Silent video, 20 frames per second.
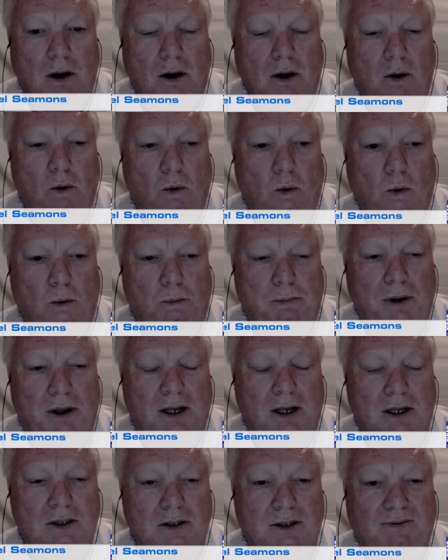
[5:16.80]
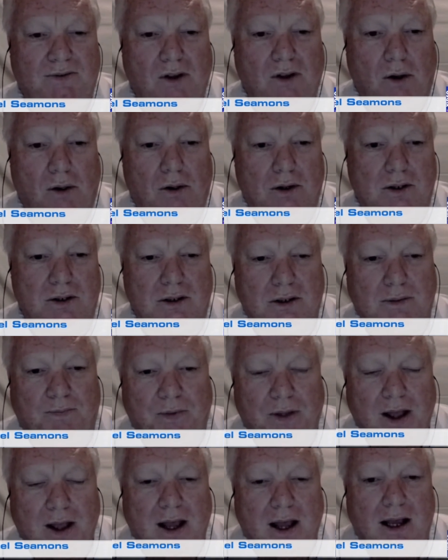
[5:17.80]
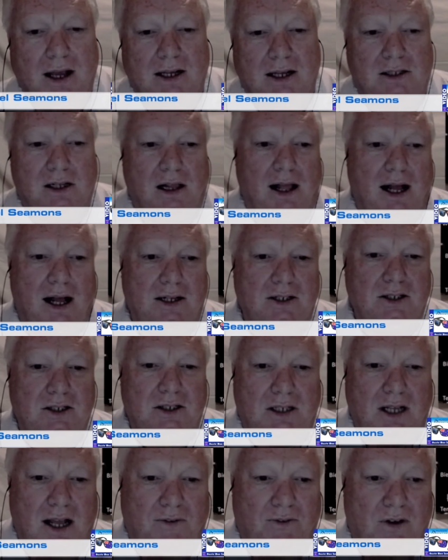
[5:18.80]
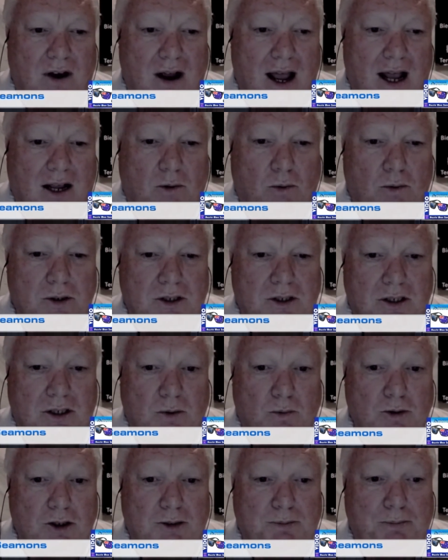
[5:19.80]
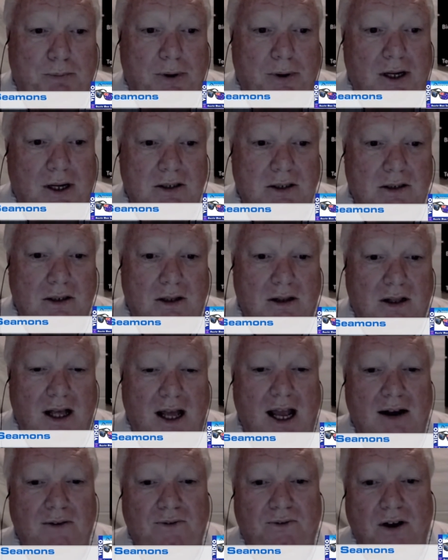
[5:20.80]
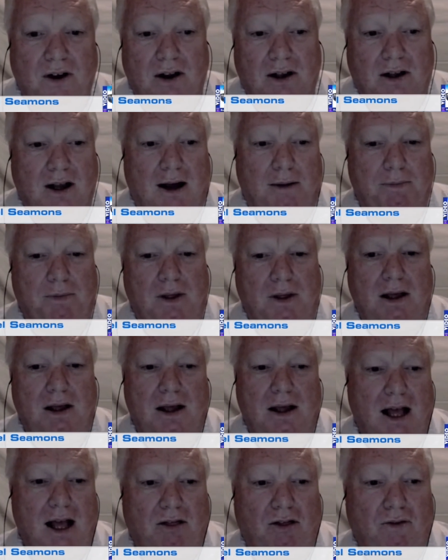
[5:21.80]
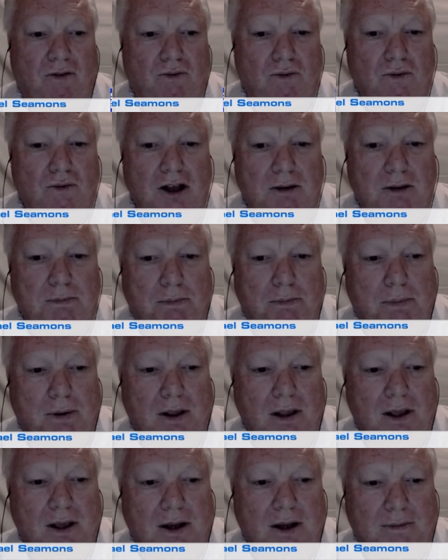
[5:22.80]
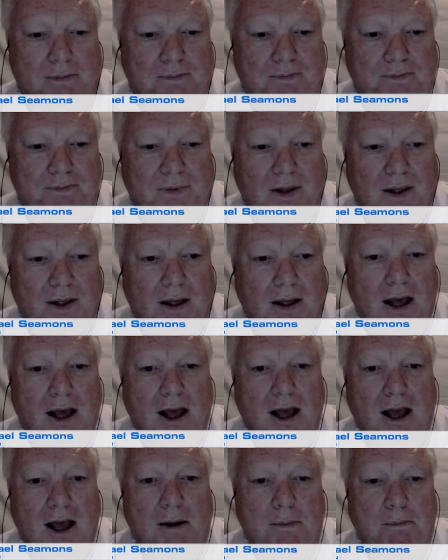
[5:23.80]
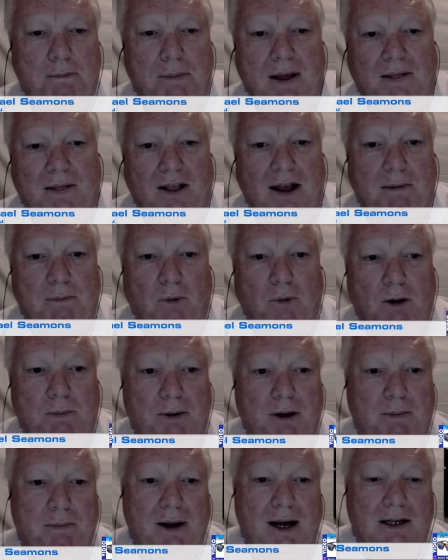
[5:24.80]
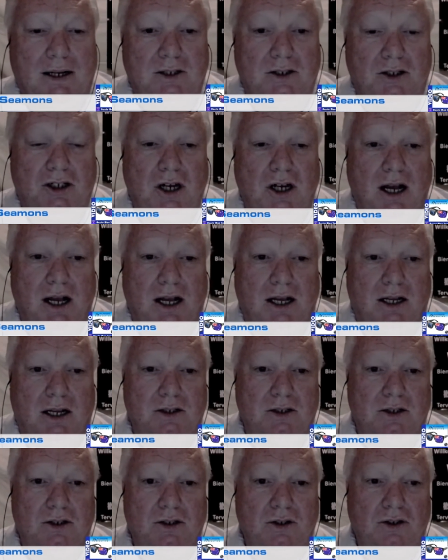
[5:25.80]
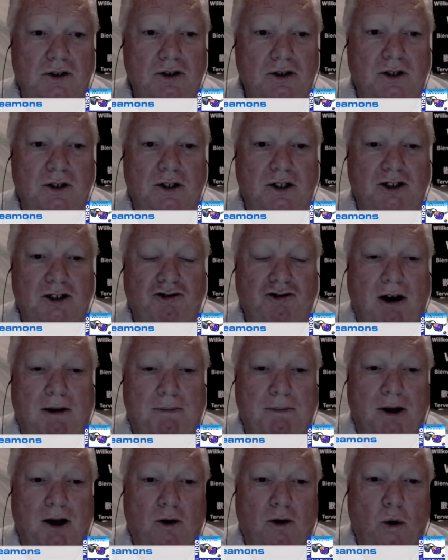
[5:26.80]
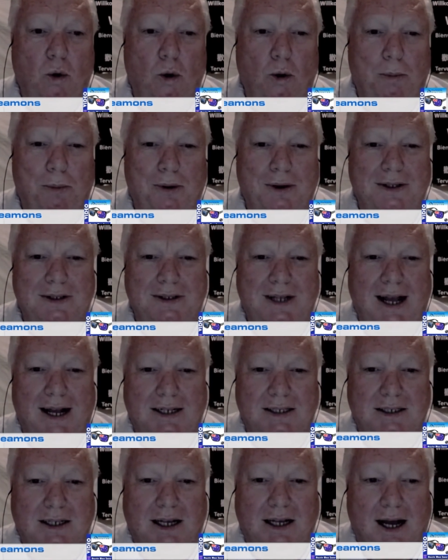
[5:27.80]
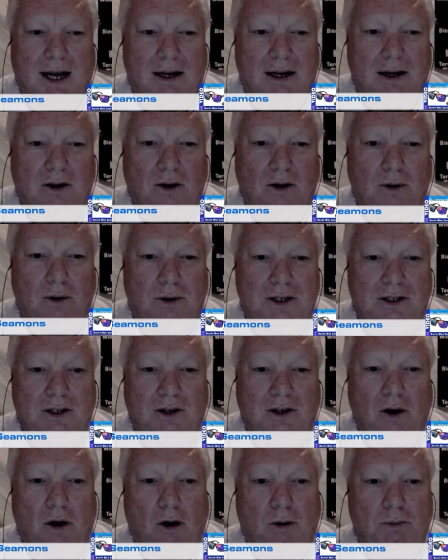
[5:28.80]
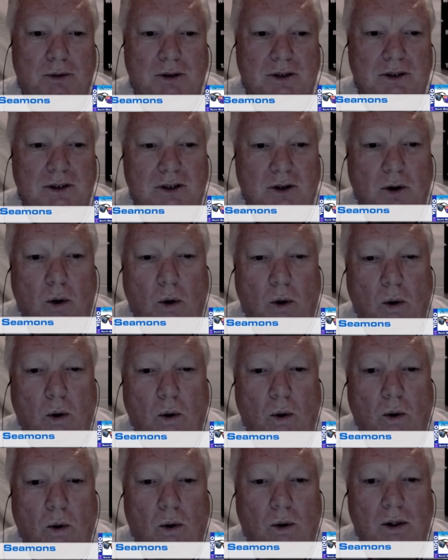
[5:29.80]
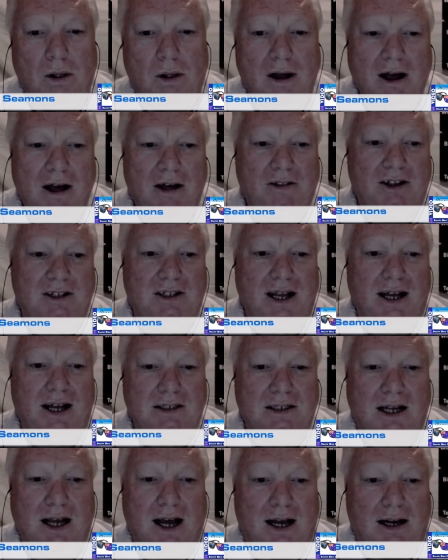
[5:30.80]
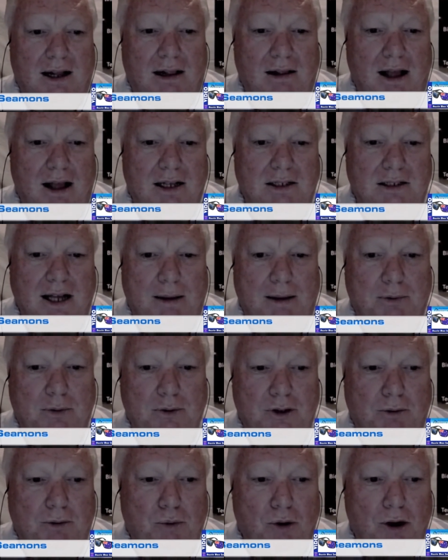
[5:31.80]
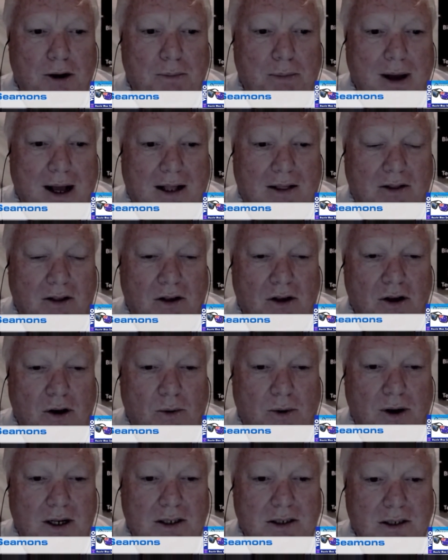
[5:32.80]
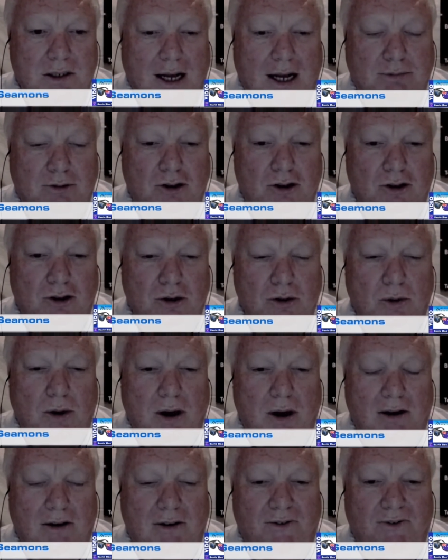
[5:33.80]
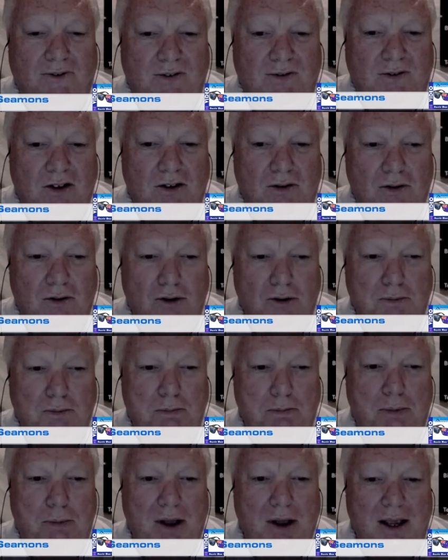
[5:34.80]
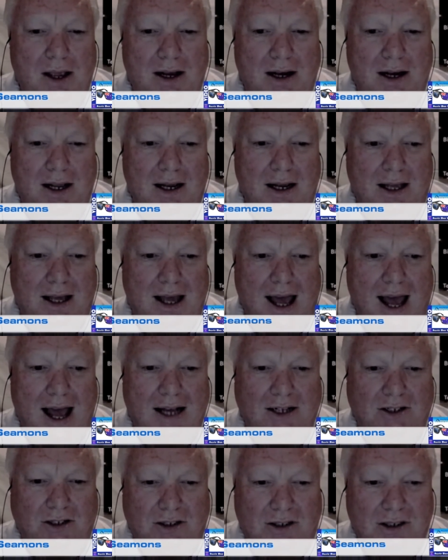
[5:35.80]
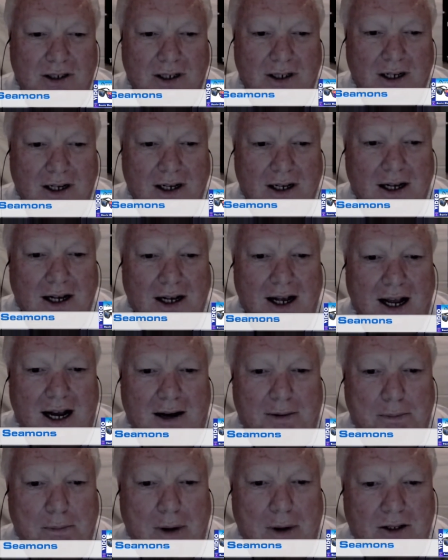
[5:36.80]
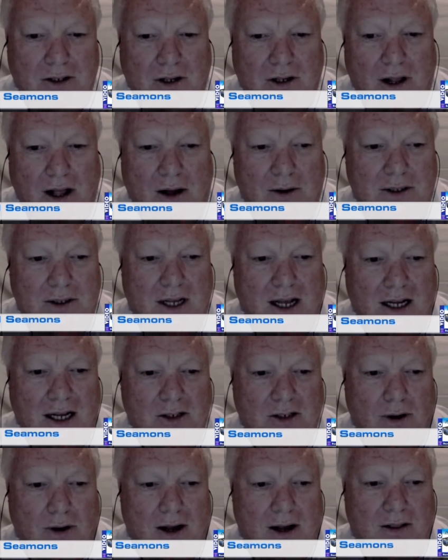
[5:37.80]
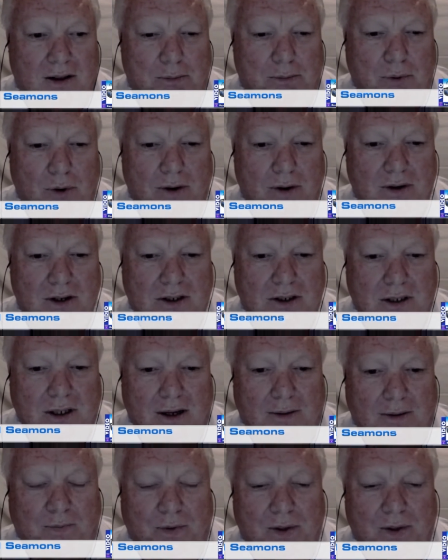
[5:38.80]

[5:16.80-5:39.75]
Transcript: or billions of dollars. Its largest ever acquisition was Beats, the headphone company, at $3 billion. But that might be about to change. Due to the Trump corporate tax cut, according to Goldman's Hall, the tax cut allows Apple to bring back the US up to $252 billion in cash at a much lower tax rate than previously.